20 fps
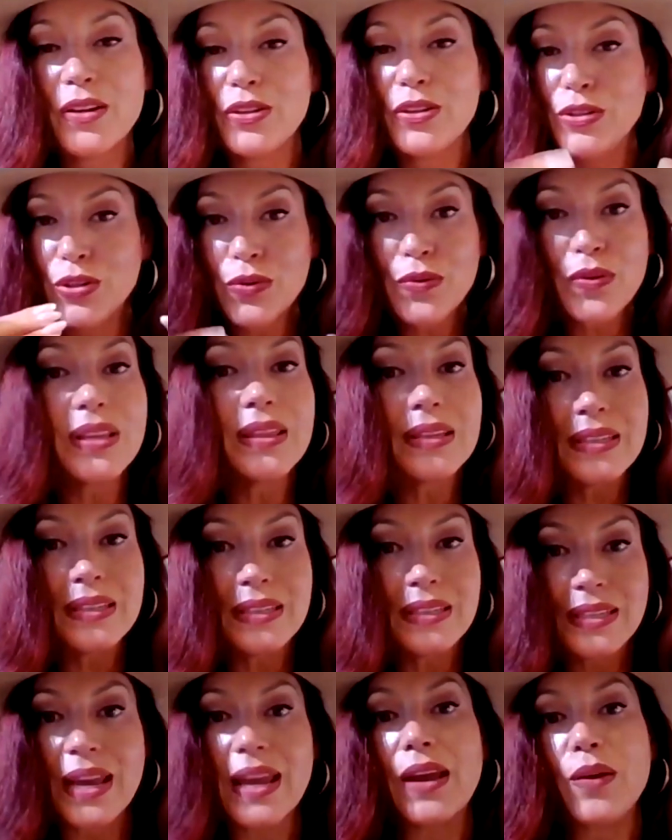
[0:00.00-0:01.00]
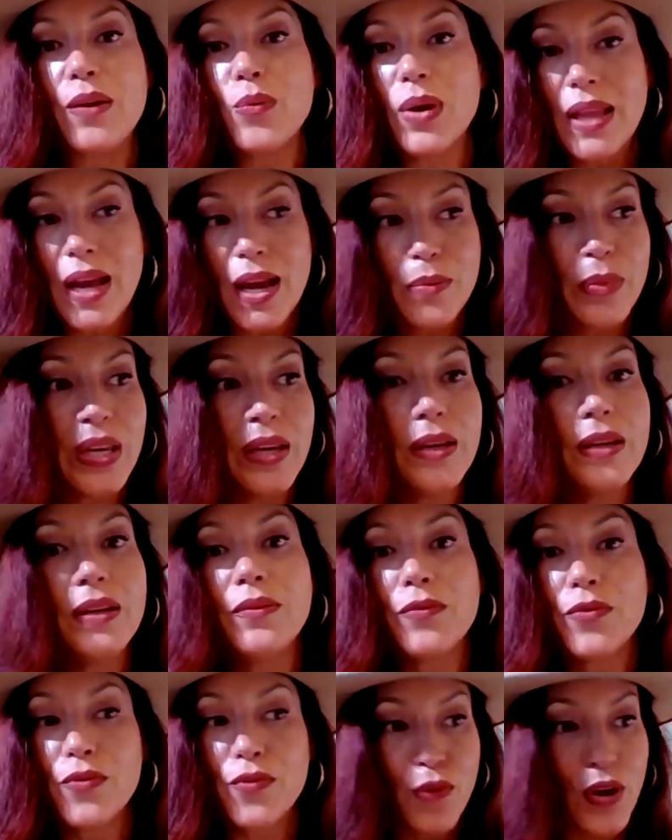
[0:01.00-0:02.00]
During the day, while I'm in
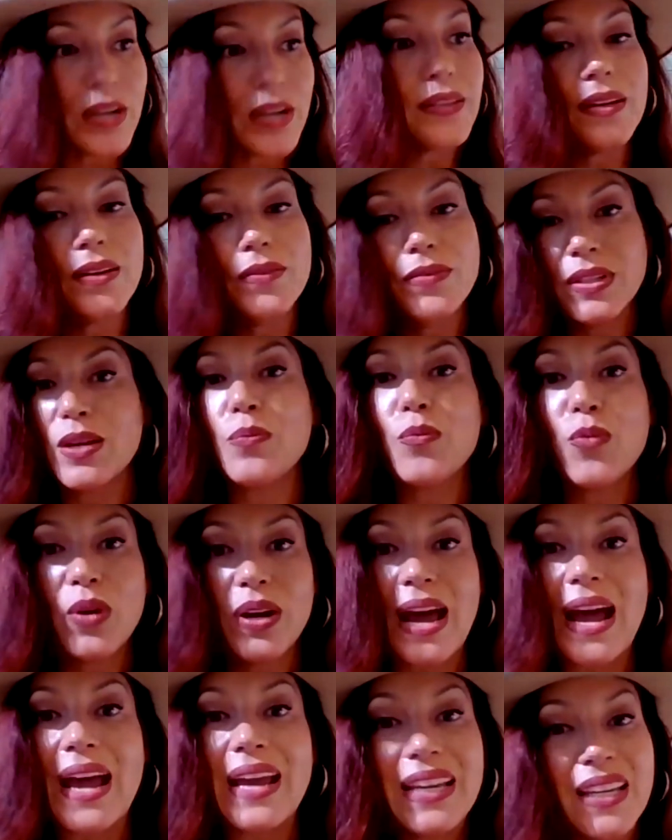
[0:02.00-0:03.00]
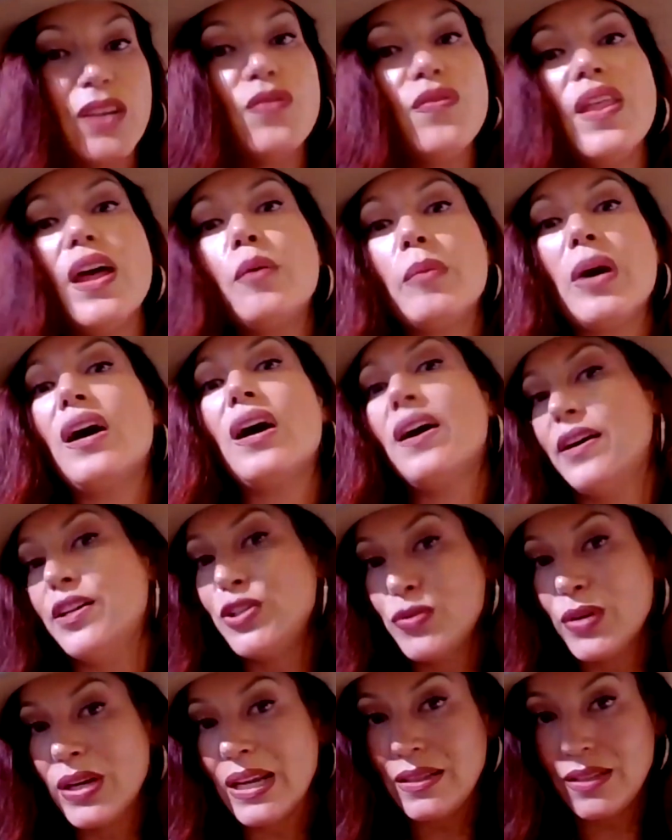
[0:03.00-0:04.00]
front of someone, I give them
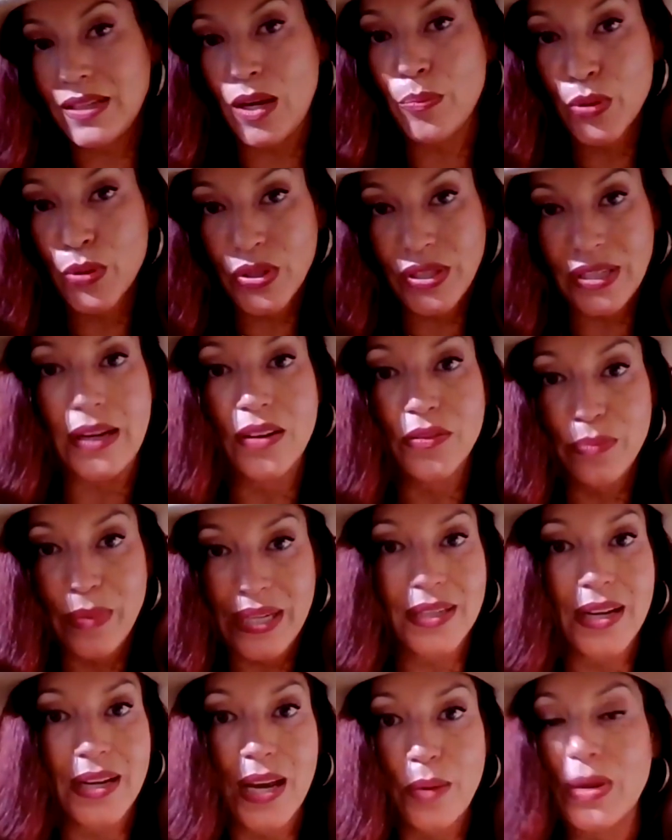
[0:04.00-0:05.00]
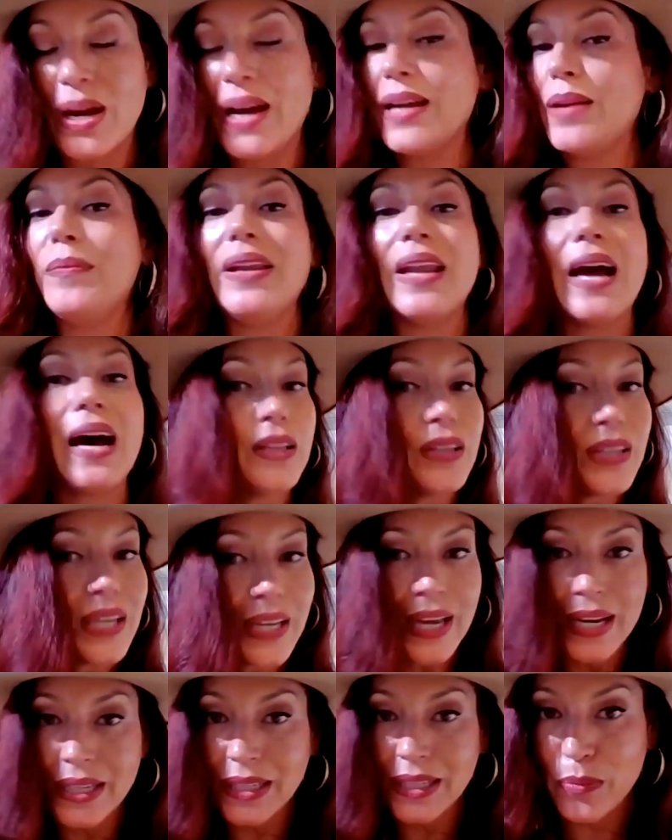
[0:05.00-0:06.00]
110% of my time. I am not looking
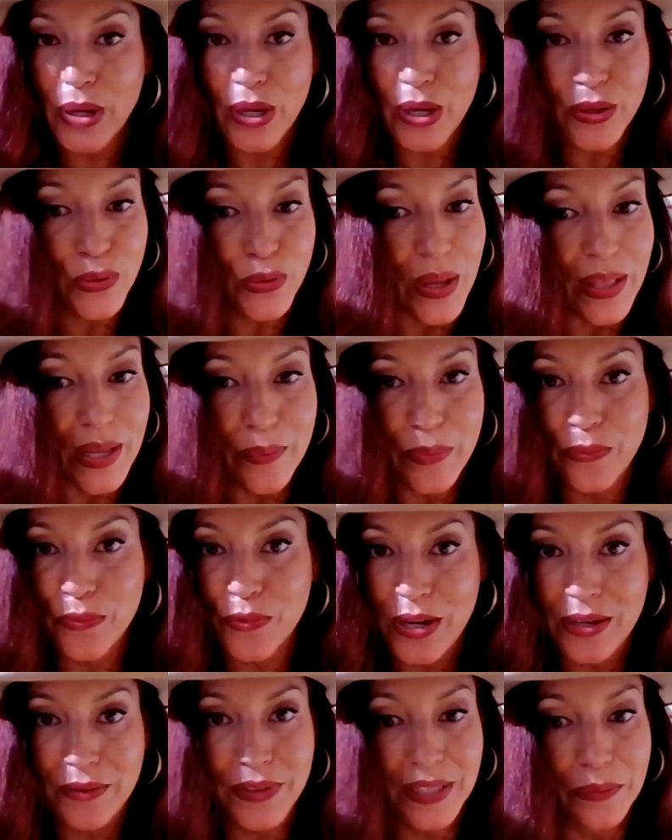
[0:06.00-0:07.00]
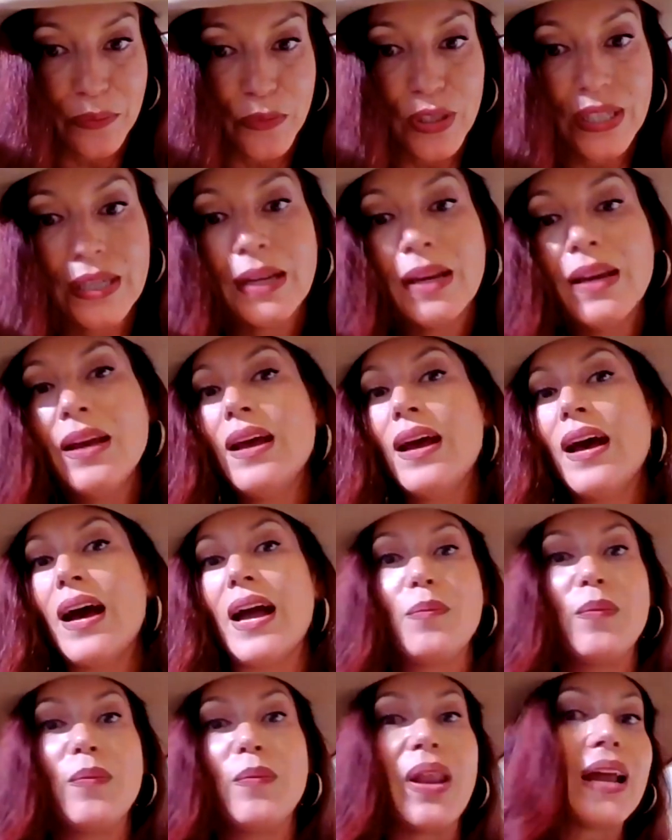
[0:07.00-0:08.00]
at emails while I'm in front of someone. I
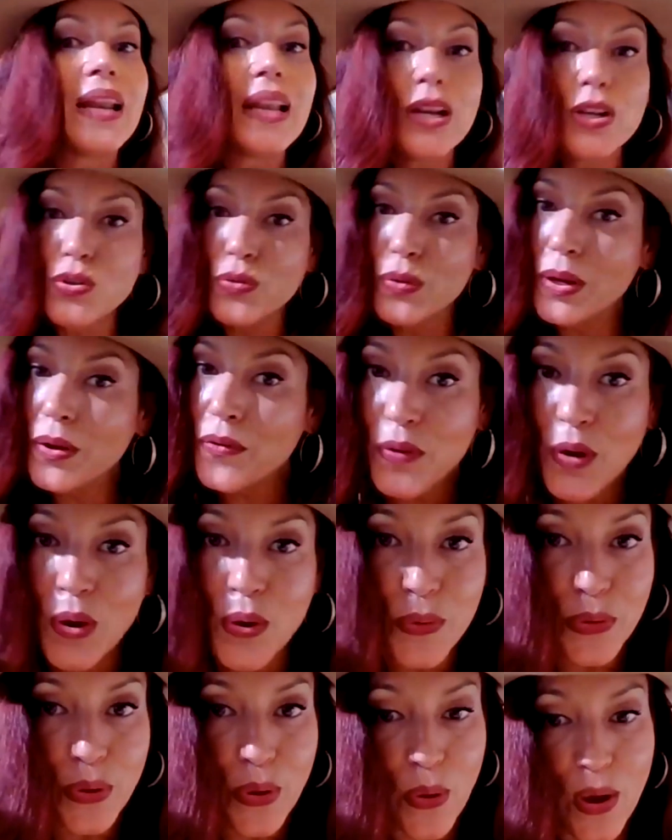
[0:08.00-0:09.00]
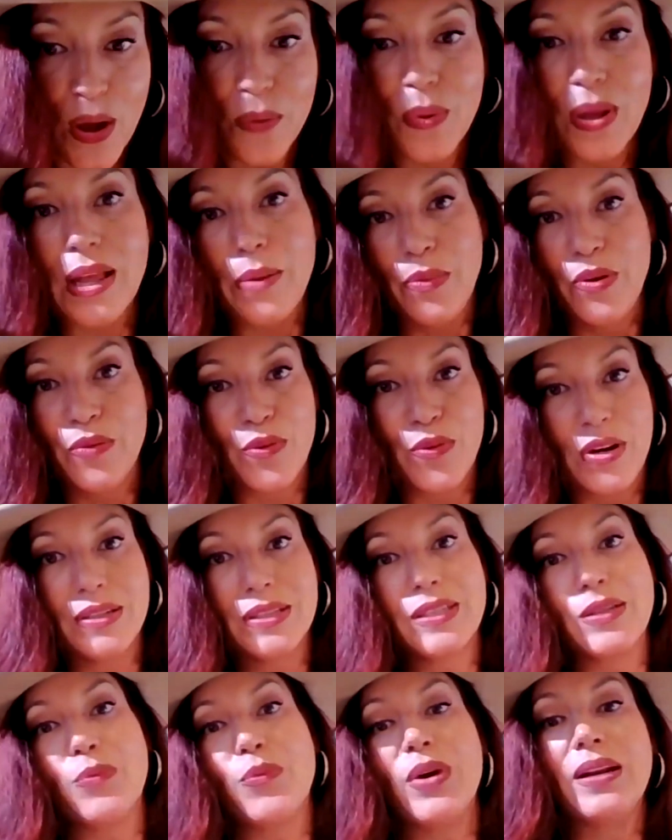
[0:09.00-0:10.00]
am not answering a phone call while I'm in front of
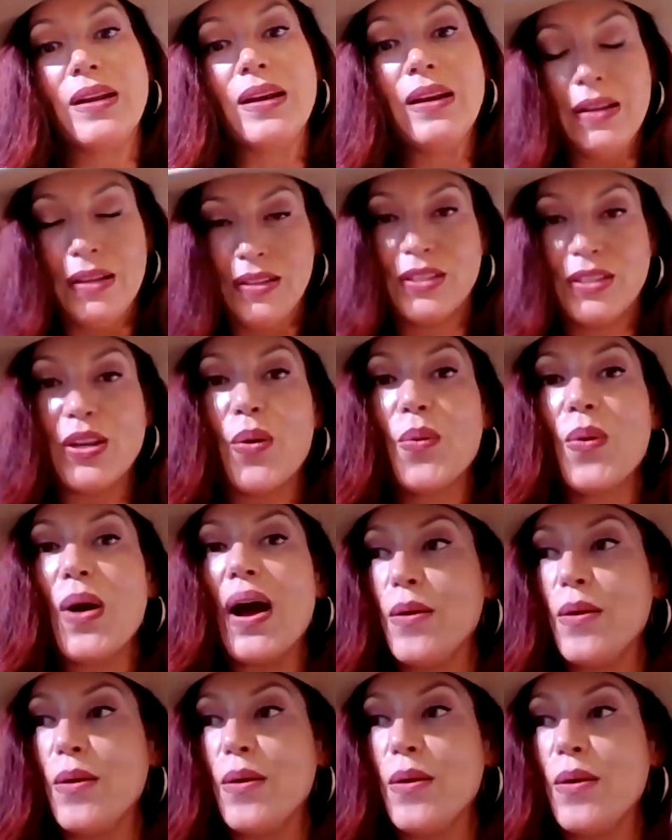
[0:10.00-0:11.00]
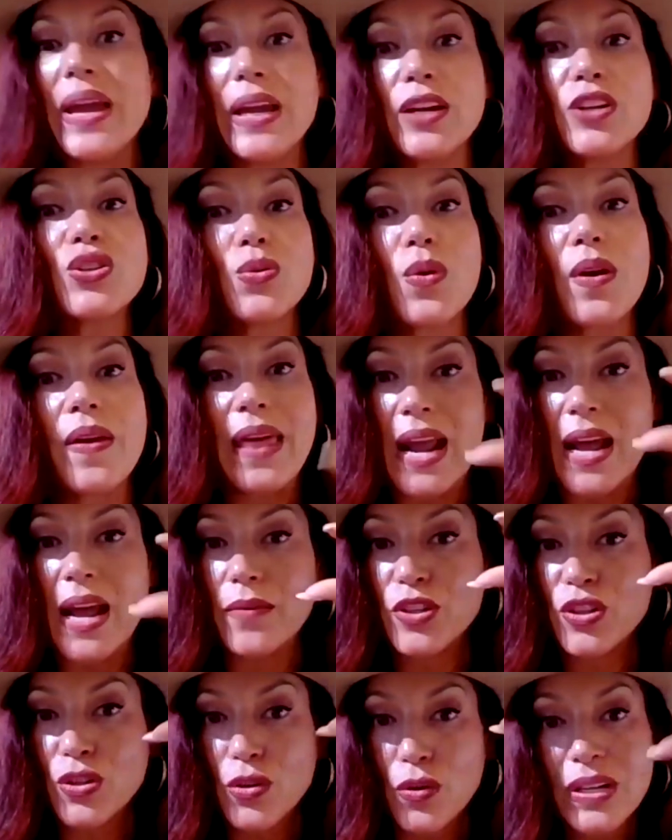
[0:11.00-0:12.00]
someone. So I will make sure that I have
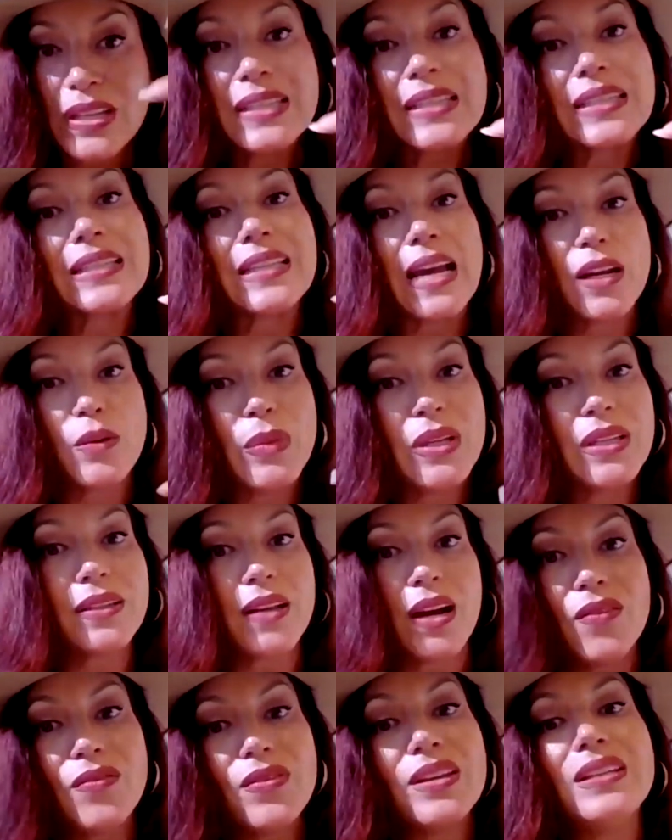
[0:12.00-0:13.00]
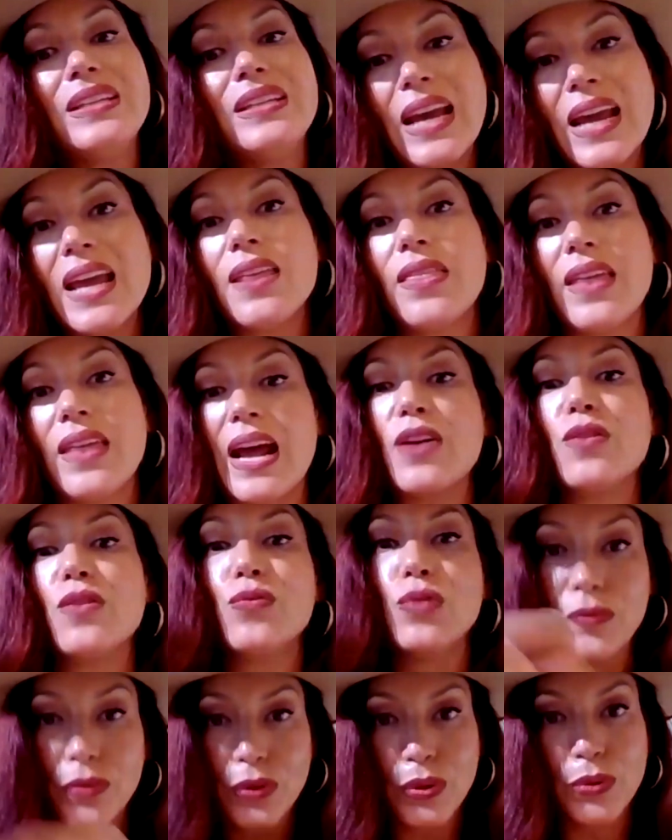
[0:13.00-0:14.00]
certain segments of the day that I
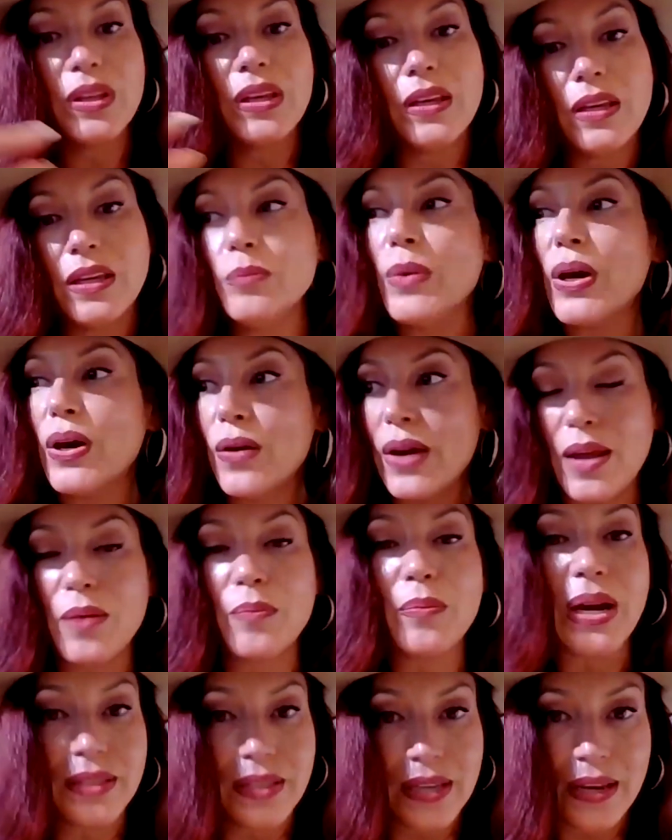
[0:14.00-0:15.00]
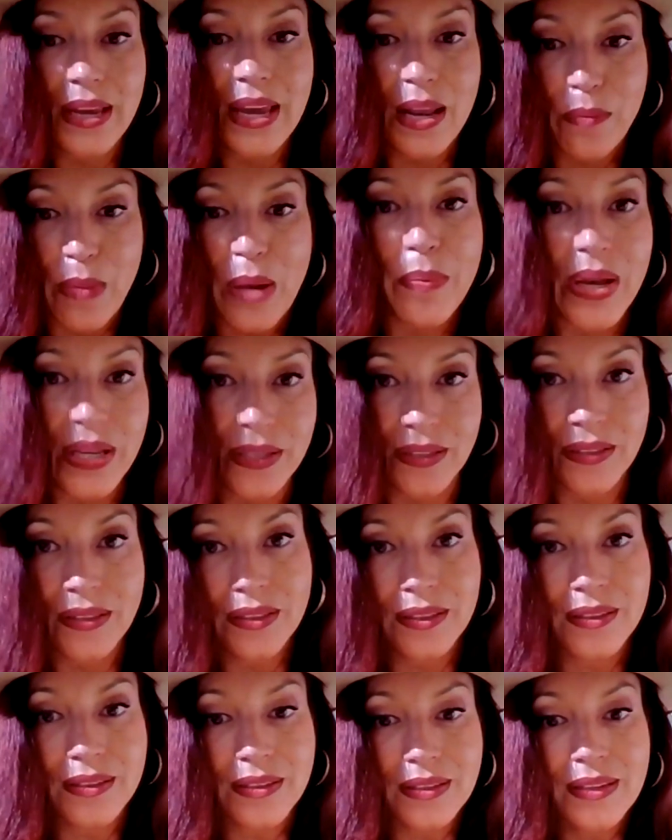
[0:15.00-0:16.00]
review the email and my
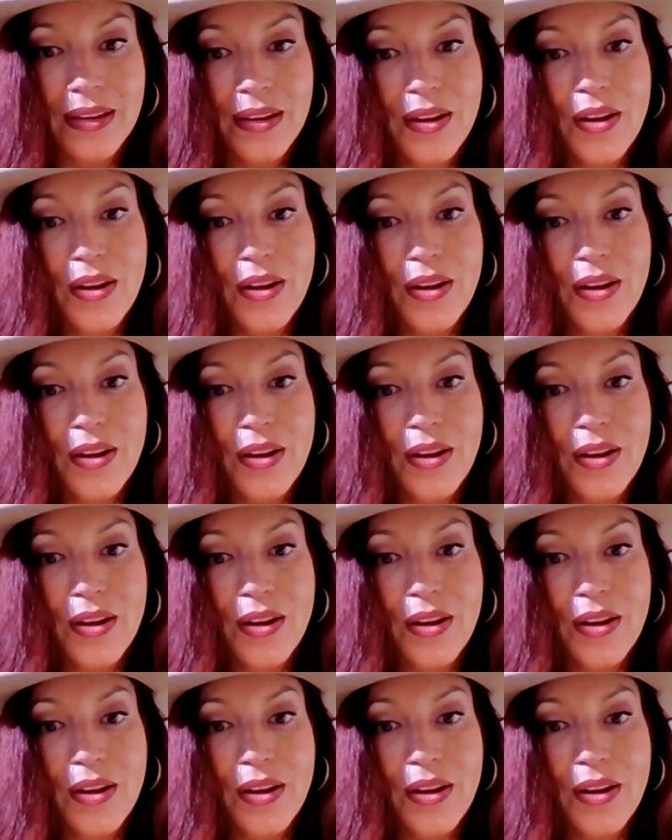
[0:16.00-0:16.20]
messages.